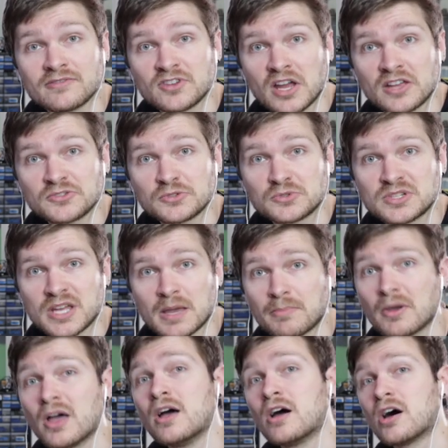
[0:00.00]
nozzle
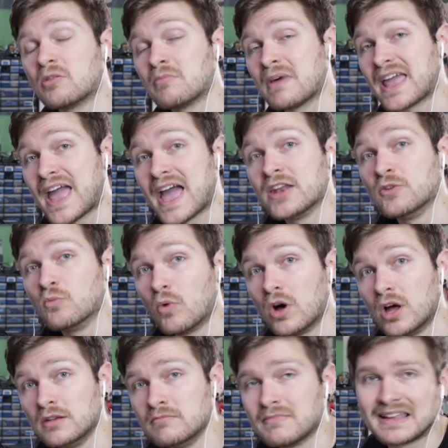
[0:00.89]
tip on my
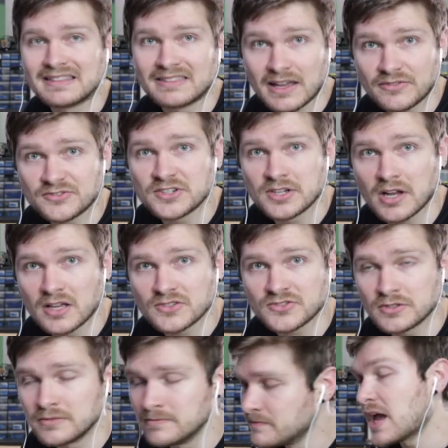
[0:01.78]
N1, my left
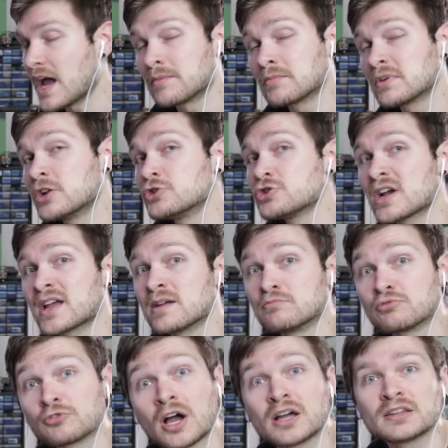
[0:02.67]
nozzle. I'm going to jog
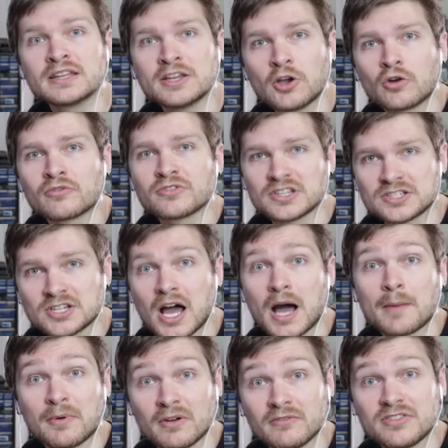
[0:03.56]
it broadly over the
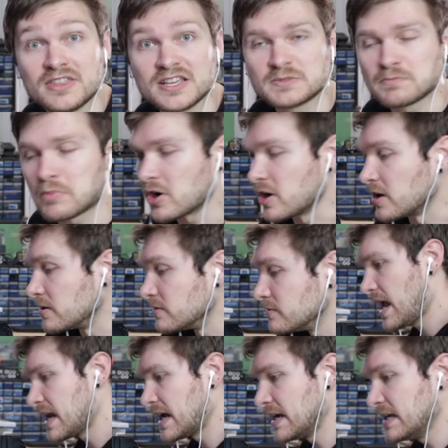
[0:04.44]
top of this part.
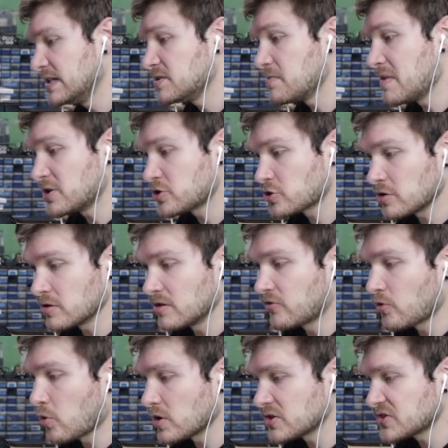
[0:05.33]
And I need to make sure,
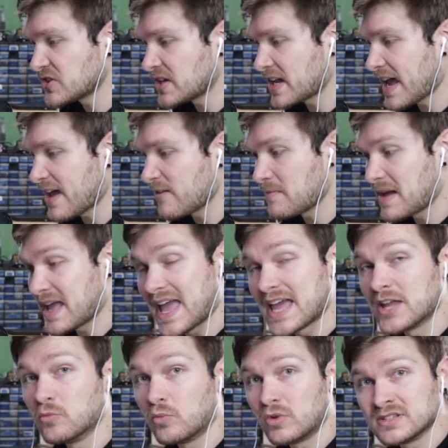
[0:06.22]
of course, that I have my
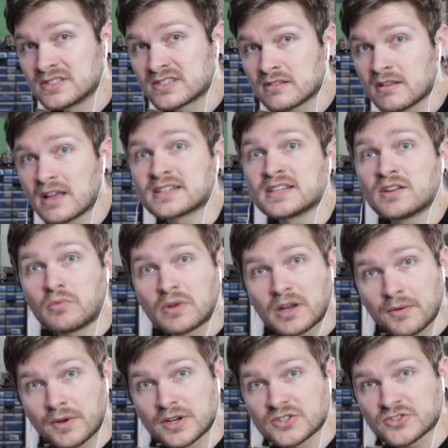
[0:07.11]
N1 selected when
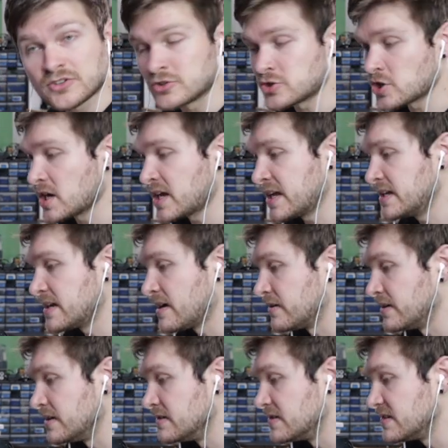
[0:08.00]
I want to start jogging
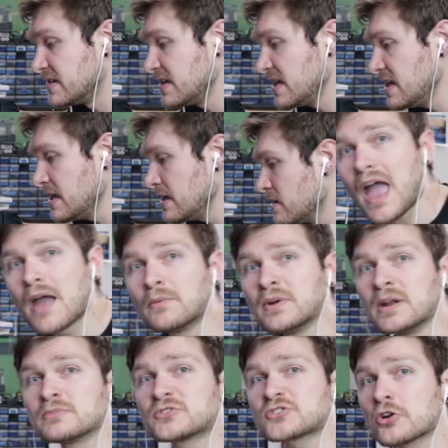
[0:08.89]
down in Z. And
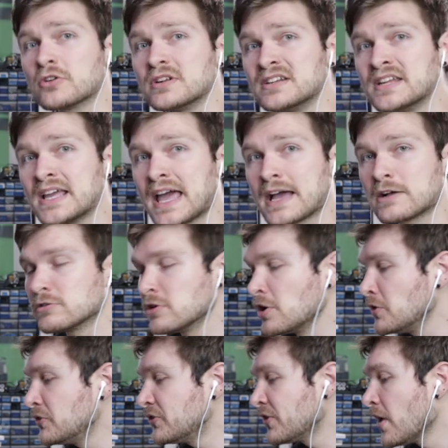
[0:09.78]
when I'm starting to get
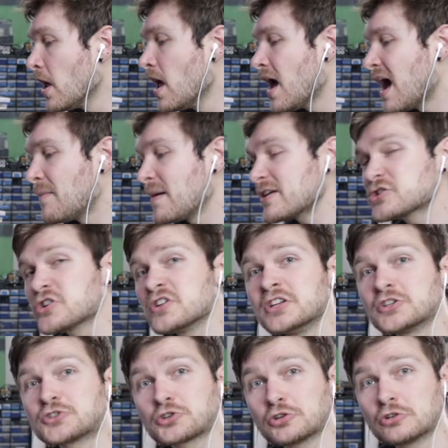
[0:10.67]
close, I'm actually
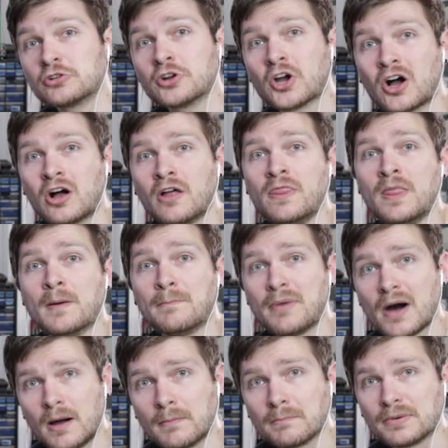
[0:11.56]
going to turn on the
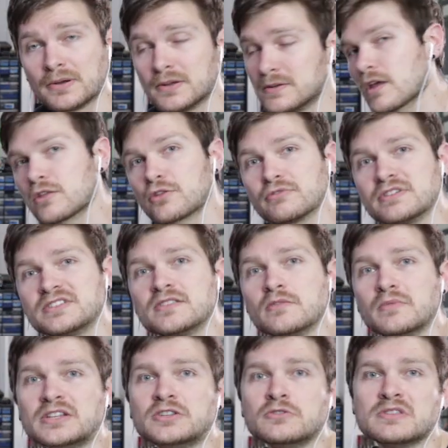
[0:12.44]
pump. The reason
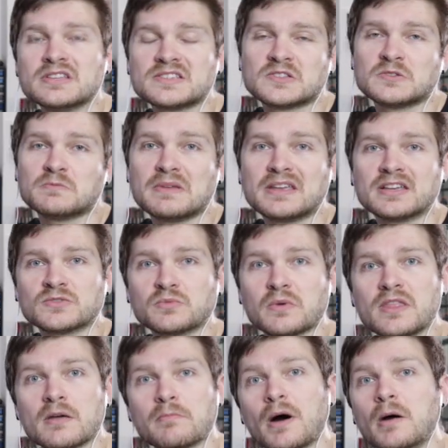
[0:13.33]
that we do this is because
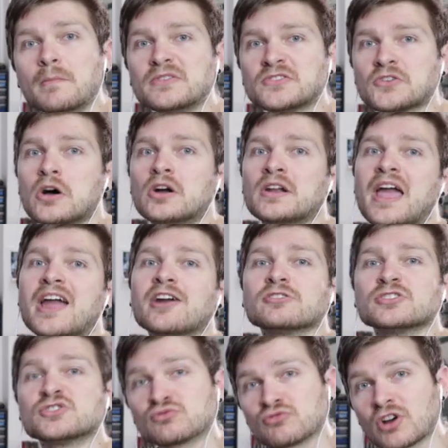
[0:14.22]
when the pump is on,
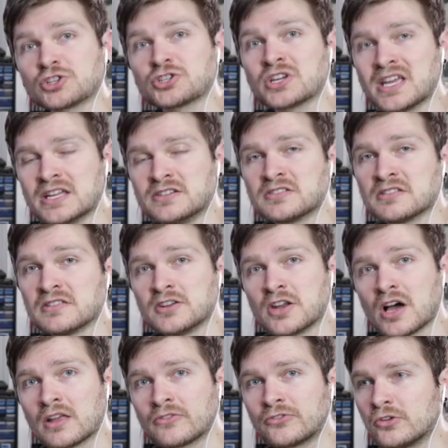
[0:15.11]
air is rushing into the
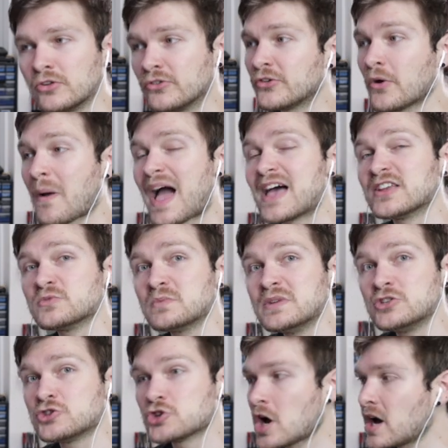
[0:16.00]
nozzle, so as
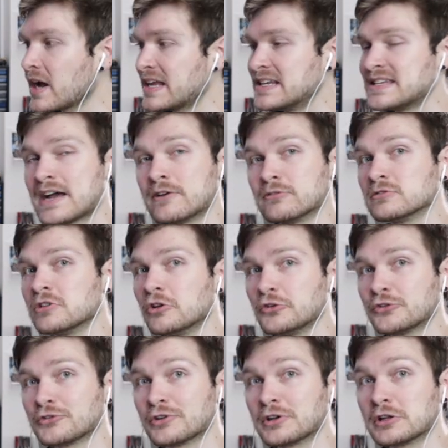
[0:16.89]
we jog it down
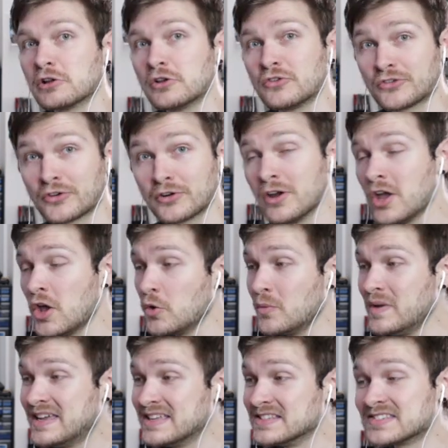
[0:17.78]
closer and closer,
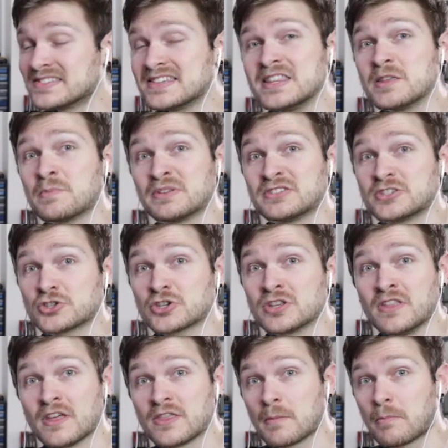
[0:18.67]
we can see the
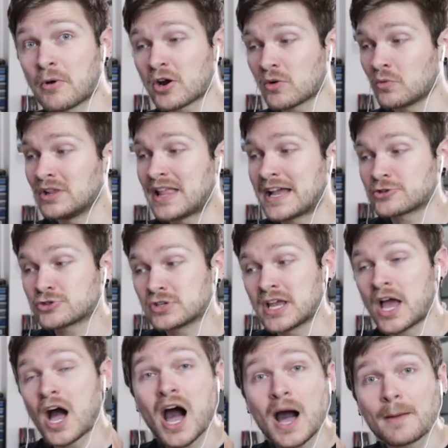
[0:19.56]
position that the part will
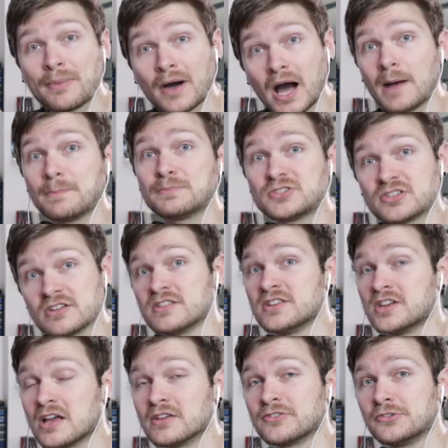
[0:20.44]
actually hop up to the
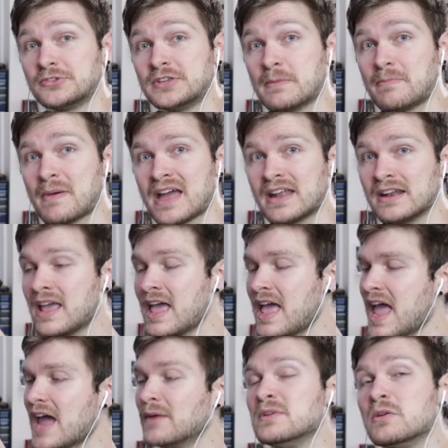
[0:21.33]
nozzle tip at,
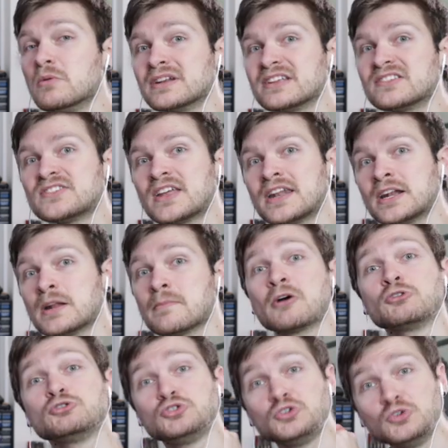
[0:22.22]
and we want to set it
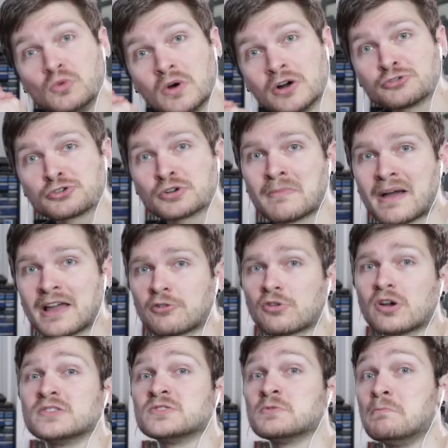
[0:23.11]
about 200
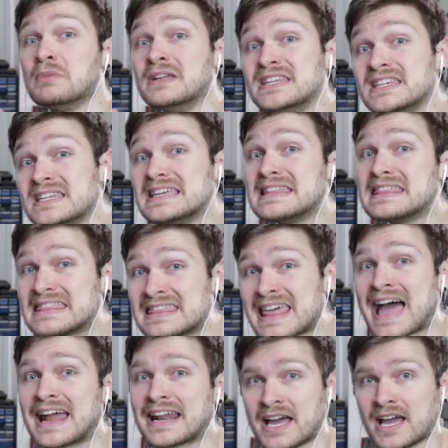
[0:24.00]
microns beneath
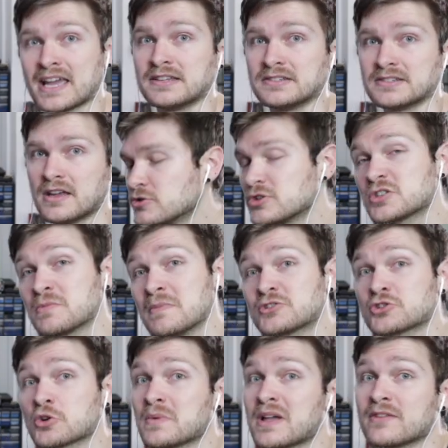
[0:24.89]
that height, just to make
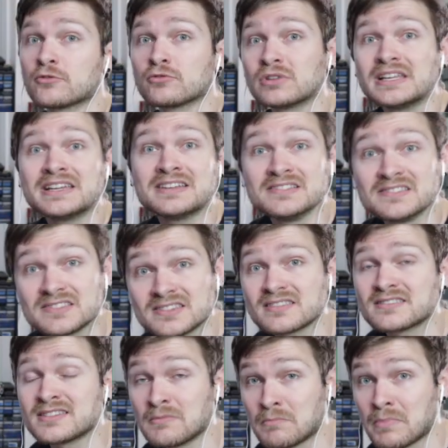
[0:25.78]
sure we have a really
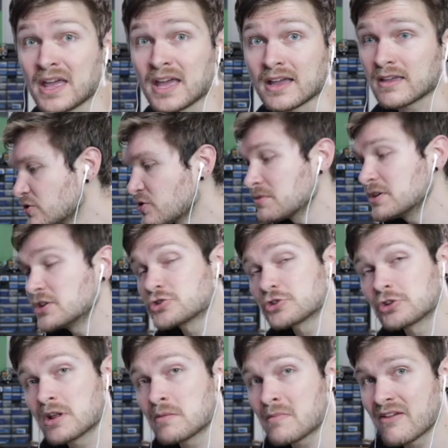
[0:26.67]
consistent pick. So I'm going to
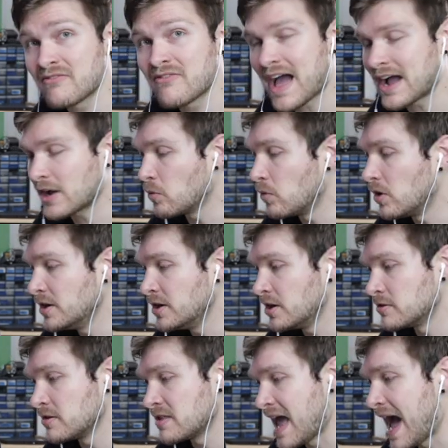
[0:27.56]
turn on my VAC1
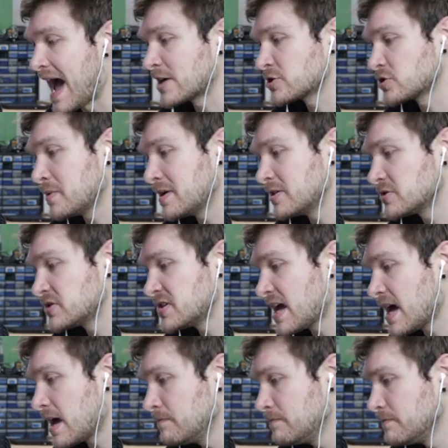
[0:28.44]
under the Actuators
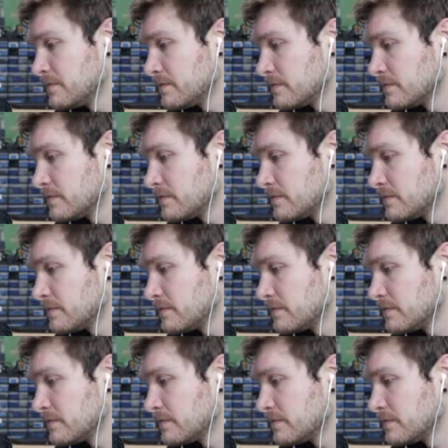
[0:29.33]
tab,